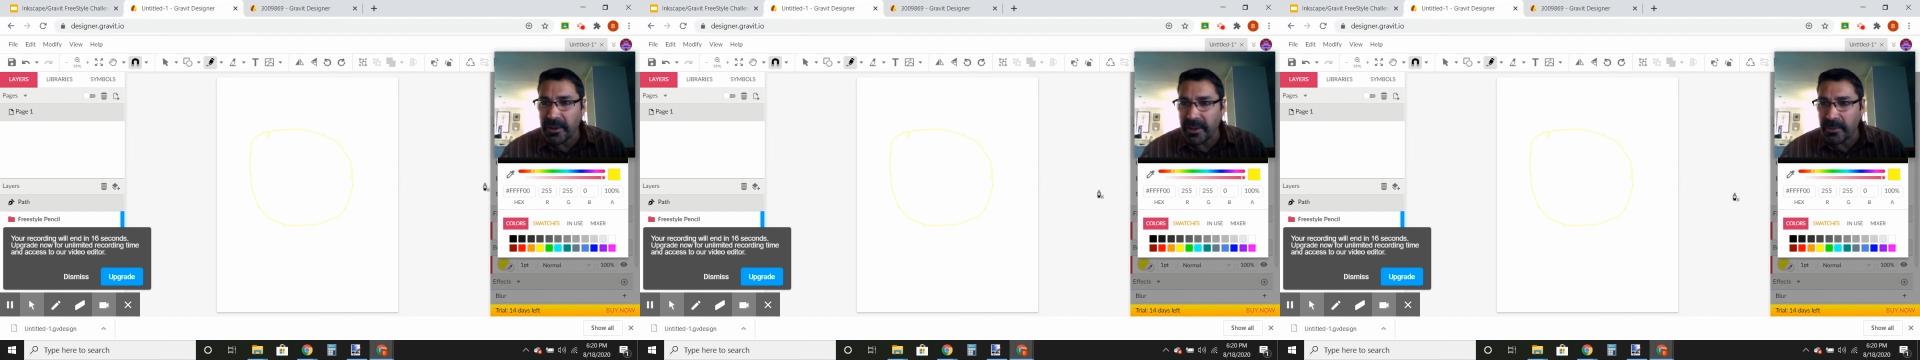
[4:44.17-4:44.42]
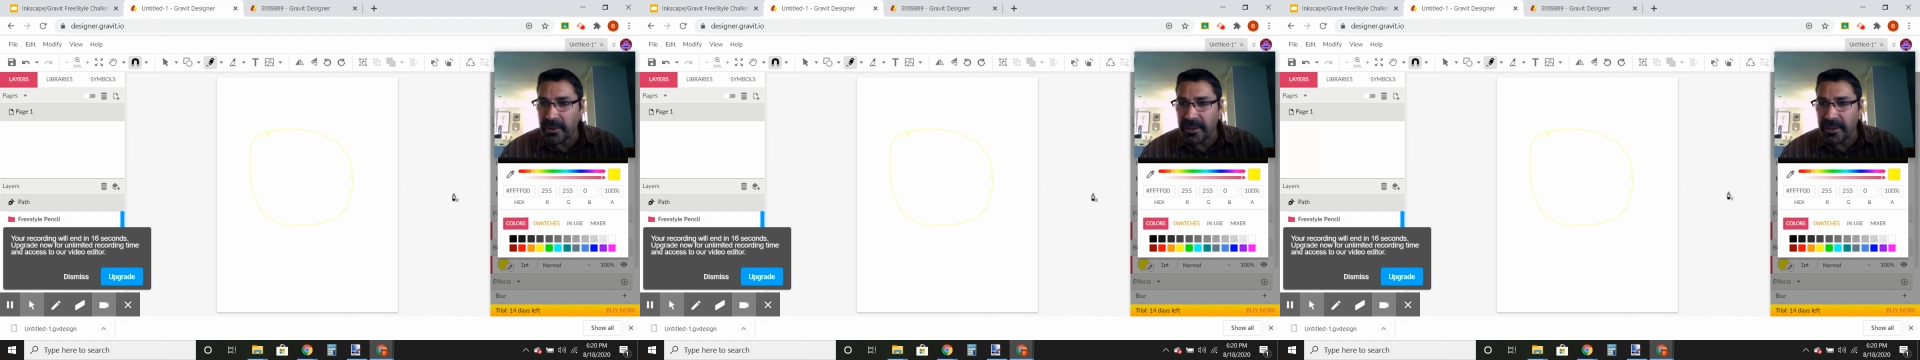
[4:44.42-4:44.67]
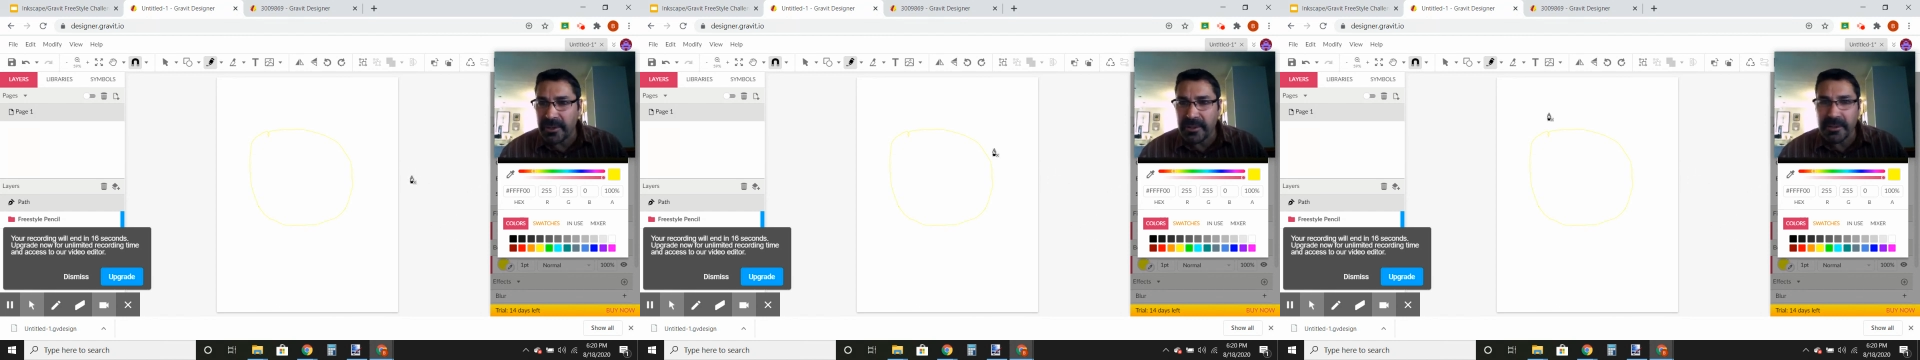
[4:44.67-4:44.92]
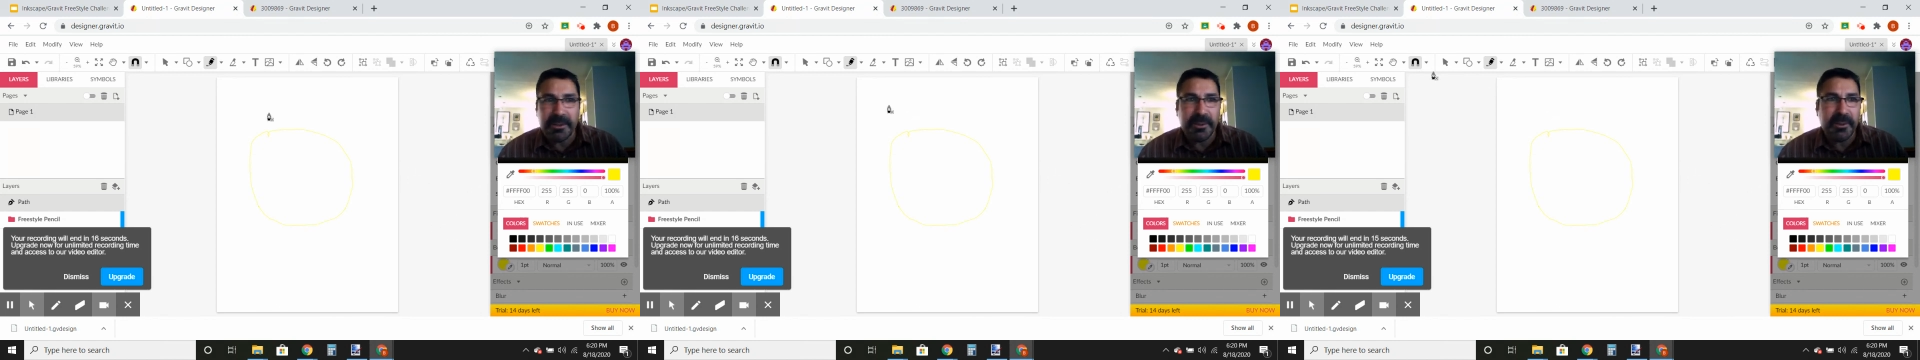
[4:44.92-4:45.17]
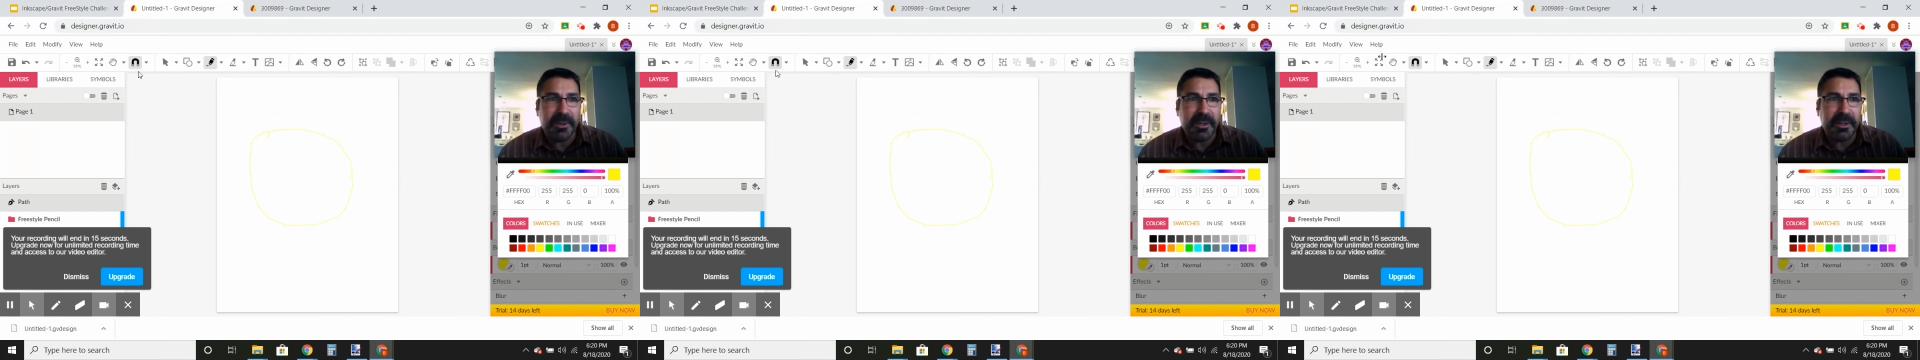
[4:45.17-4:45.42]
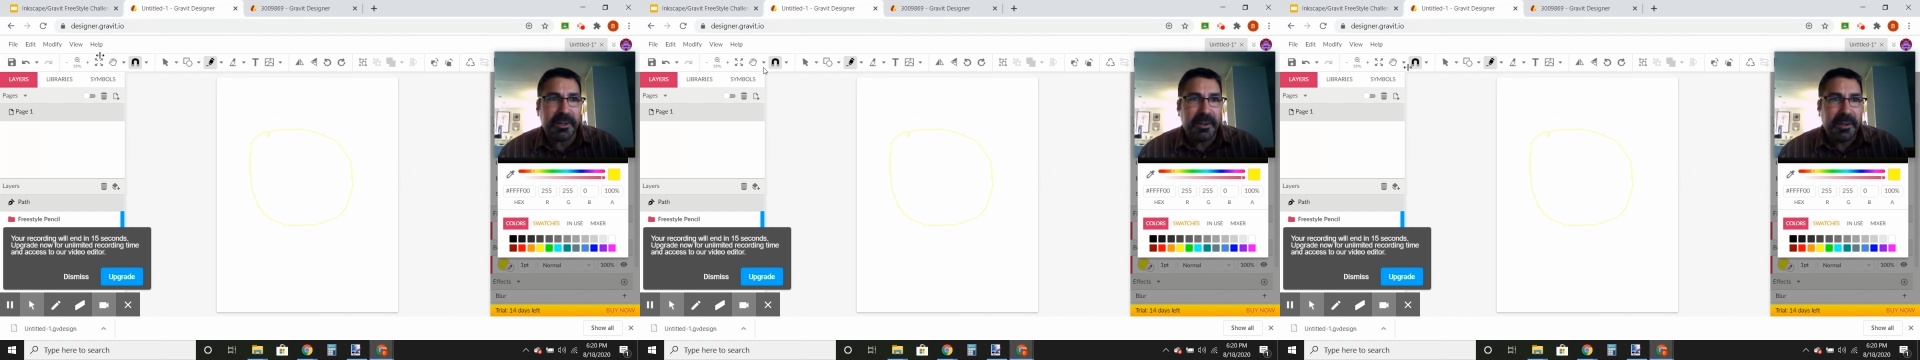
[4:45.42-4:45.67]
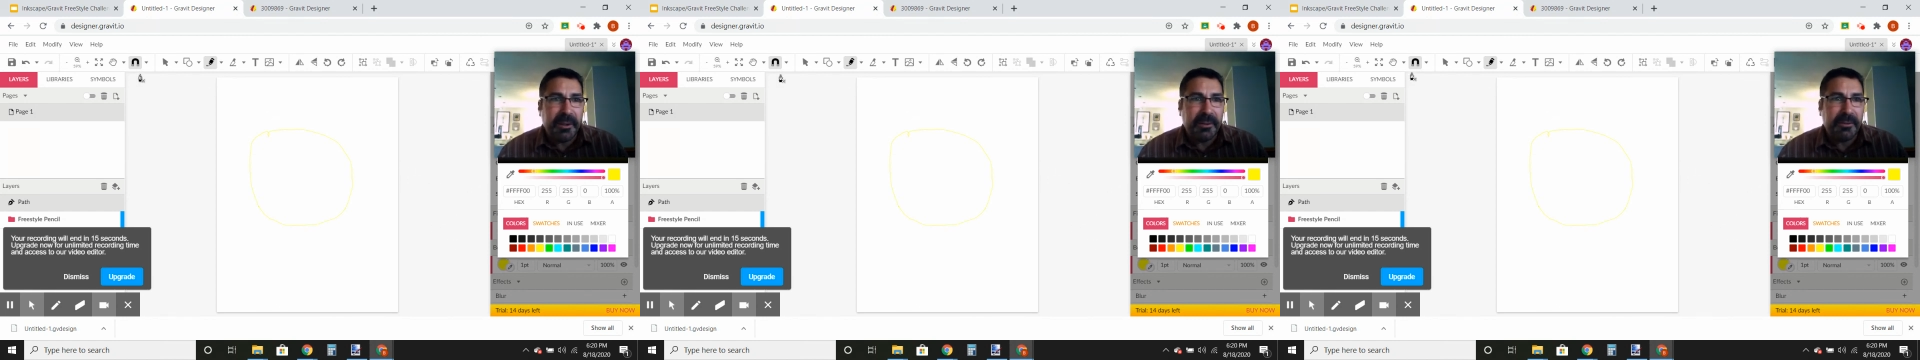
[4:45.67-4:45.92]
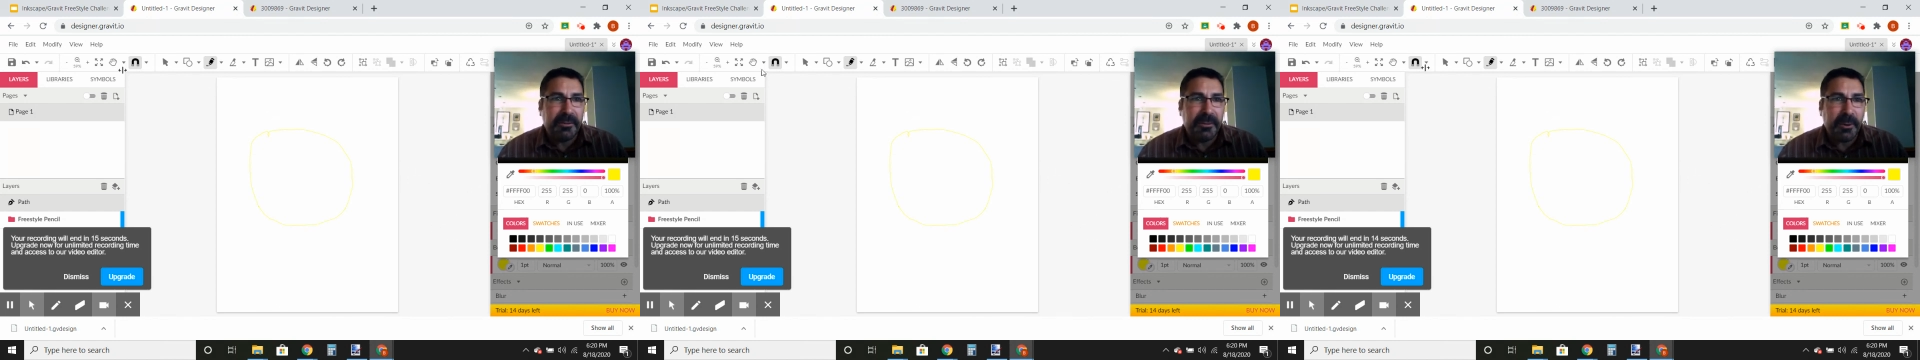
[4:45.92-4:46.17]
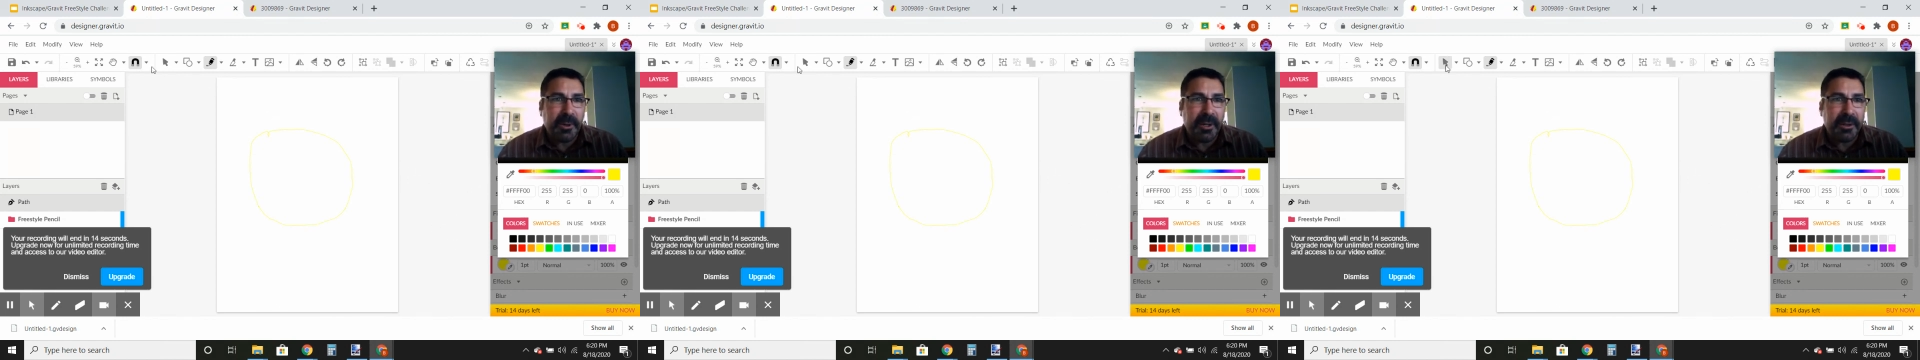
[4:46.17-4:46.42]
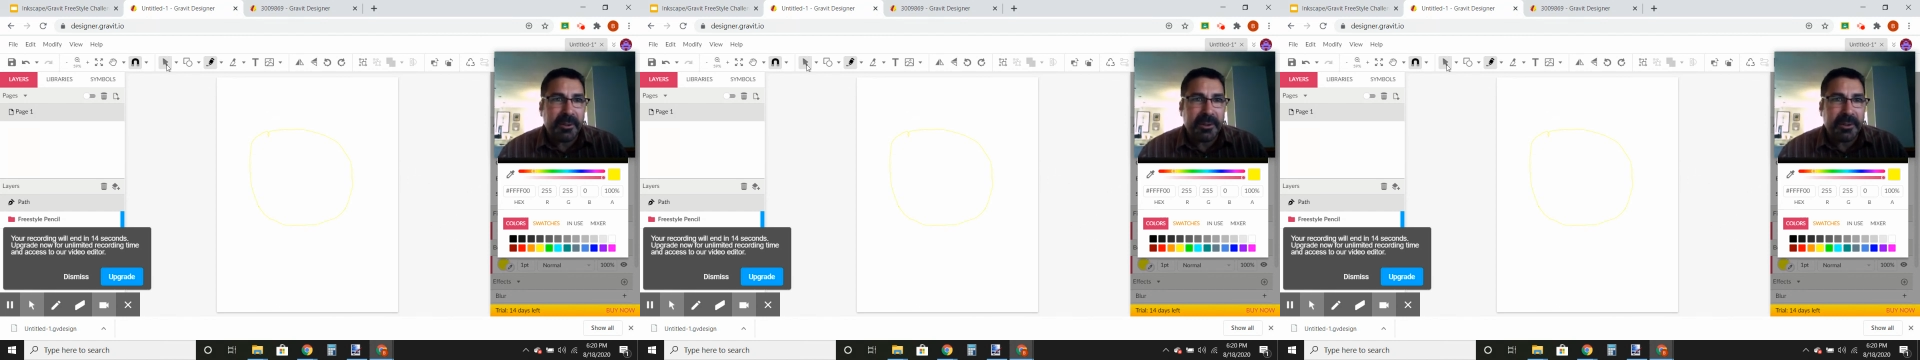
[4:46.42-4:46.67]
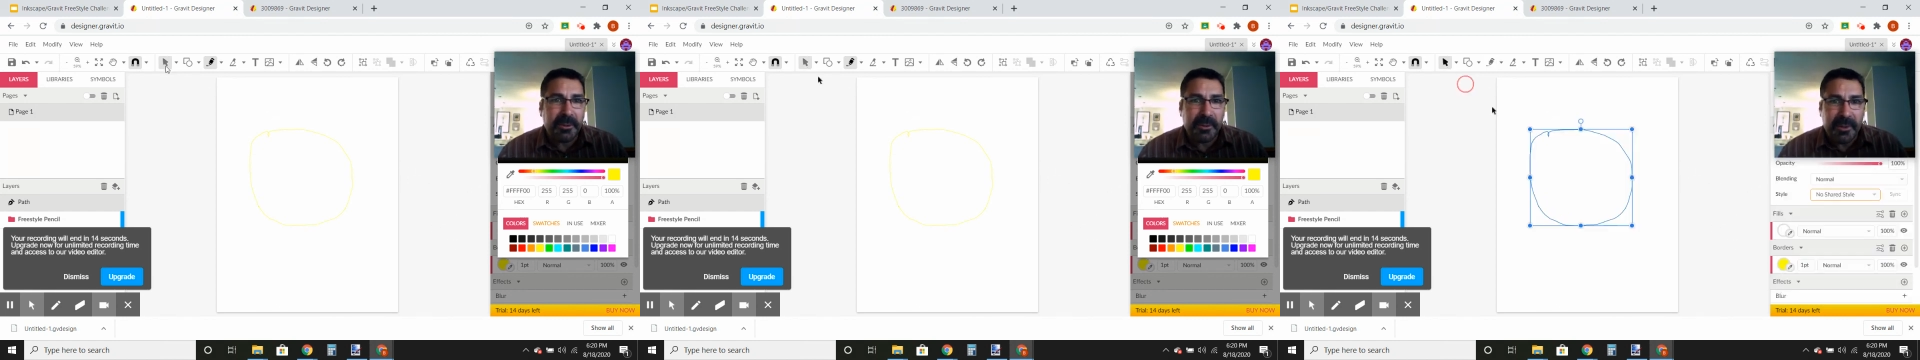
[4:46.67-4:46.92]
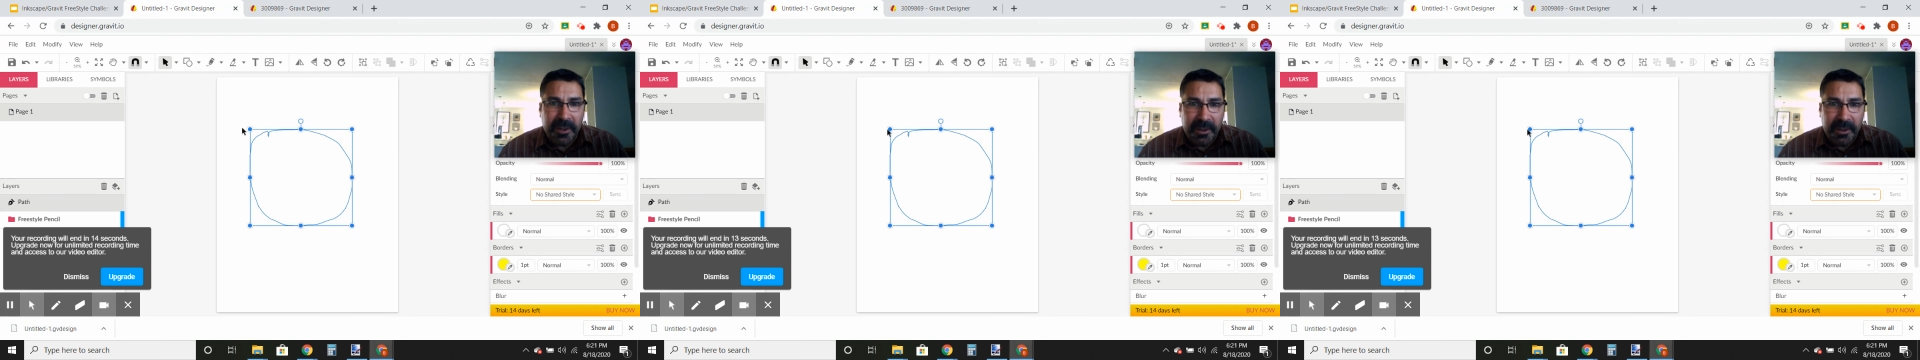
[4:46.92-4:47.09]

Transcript: I wanted to do the fill color, so